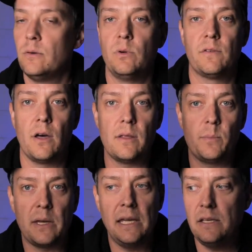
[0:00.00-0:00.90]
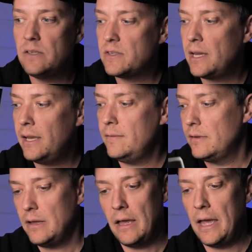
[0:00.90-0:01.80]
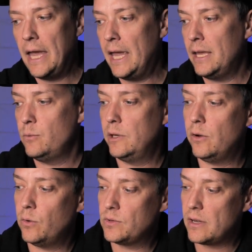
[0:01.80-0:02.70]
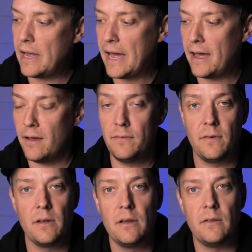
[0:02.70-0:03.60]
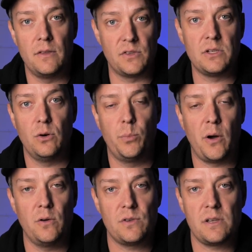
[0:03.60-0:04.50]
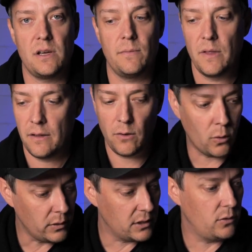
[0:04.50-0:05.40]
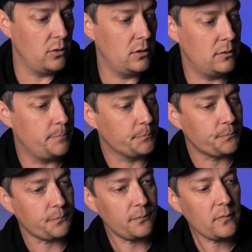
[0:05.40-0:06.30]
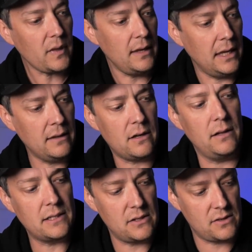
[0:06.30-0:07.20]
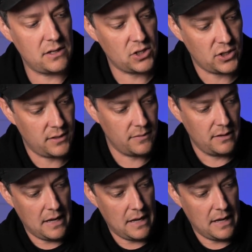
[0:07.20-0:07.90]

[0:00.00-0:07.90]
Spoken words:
We've got the pin set, and we also have the steel poster, all included in the collector's edition.